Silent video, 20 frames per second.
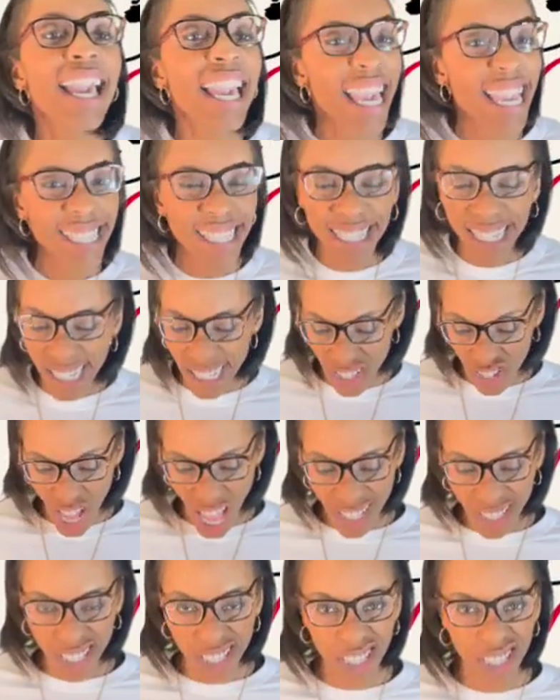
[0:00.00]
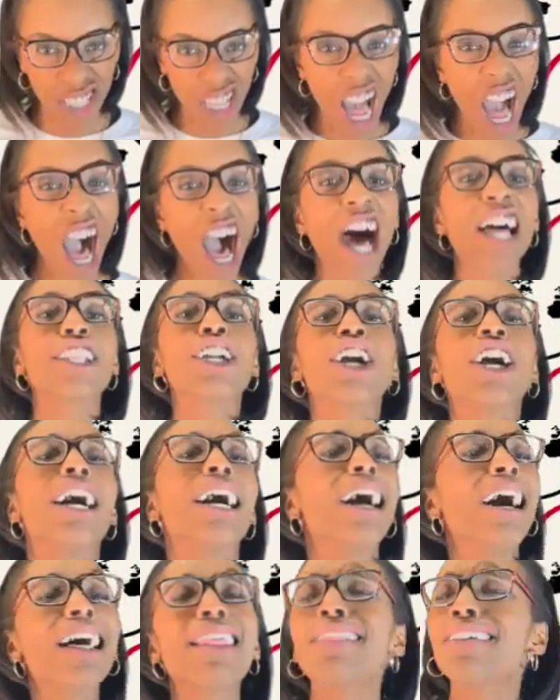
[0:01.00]
It does not
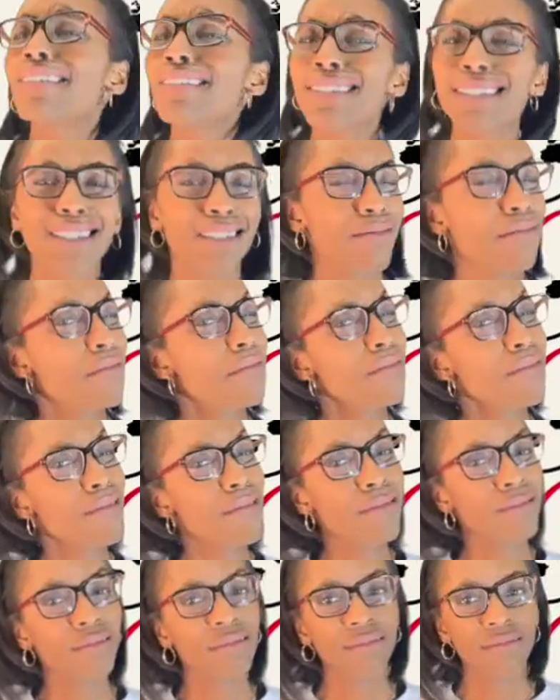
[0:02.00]
dishonor others. Ooh.